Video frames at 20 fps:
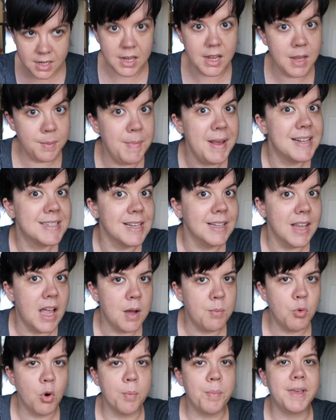it makes a
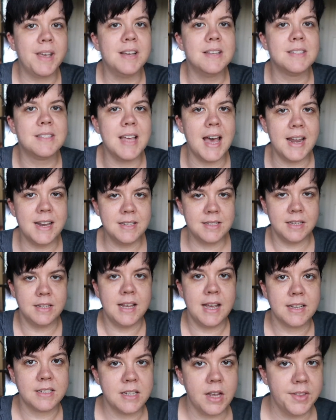lot more, because that is a
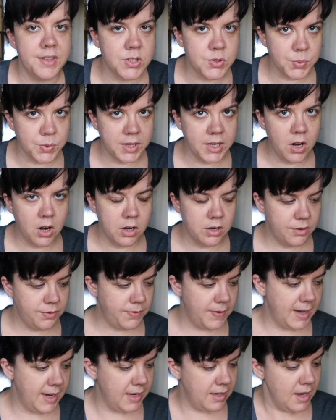textile that's really hard to
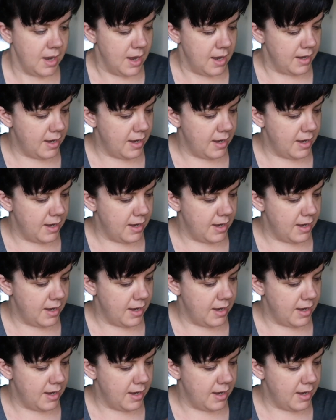find.